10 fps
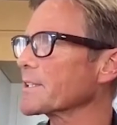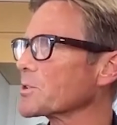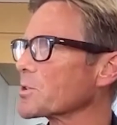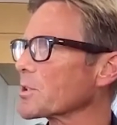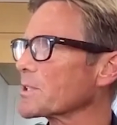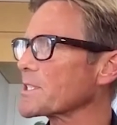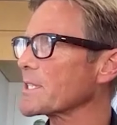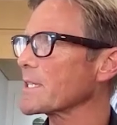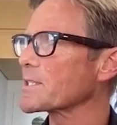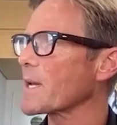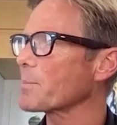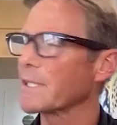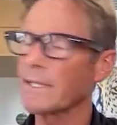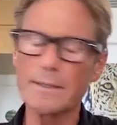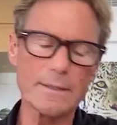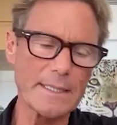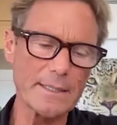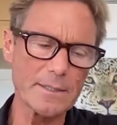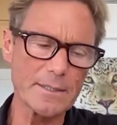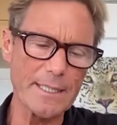and you certainly see this happening
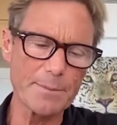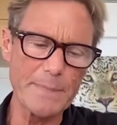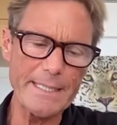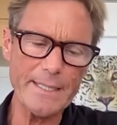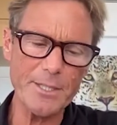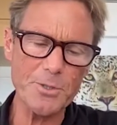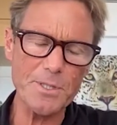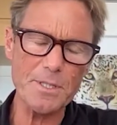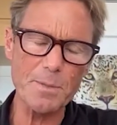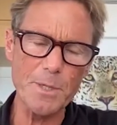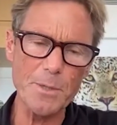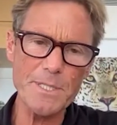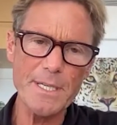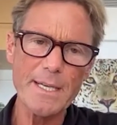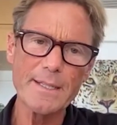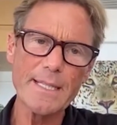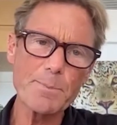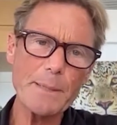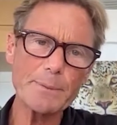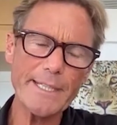in many countries at the moment.
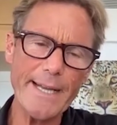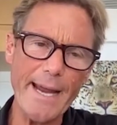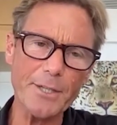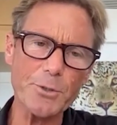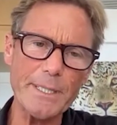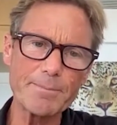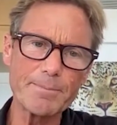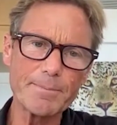Then people get angry.